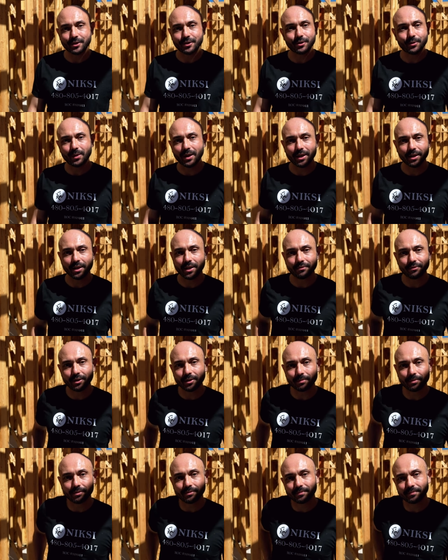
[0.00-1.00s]
so I gave
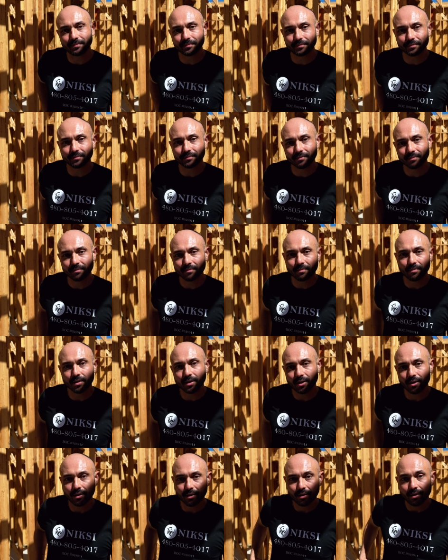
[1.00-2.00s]
up.
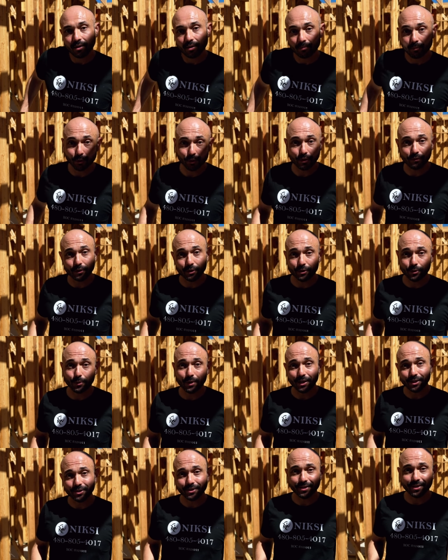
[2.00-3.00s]
Most of us are
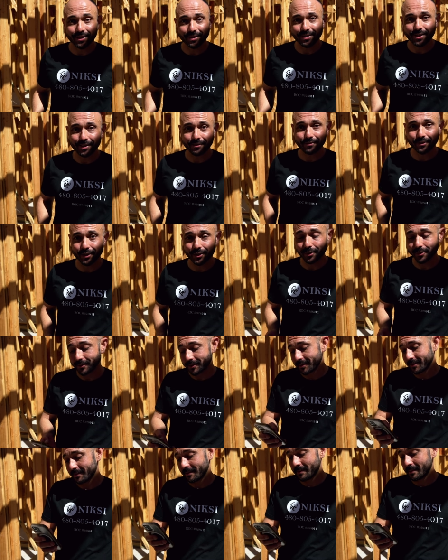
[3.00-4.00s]
watching TikTok
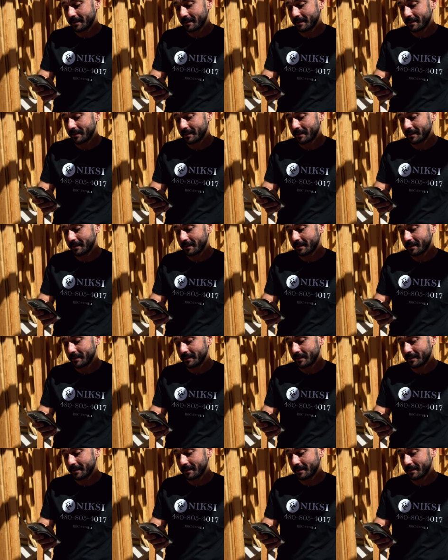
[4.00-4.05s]
videos.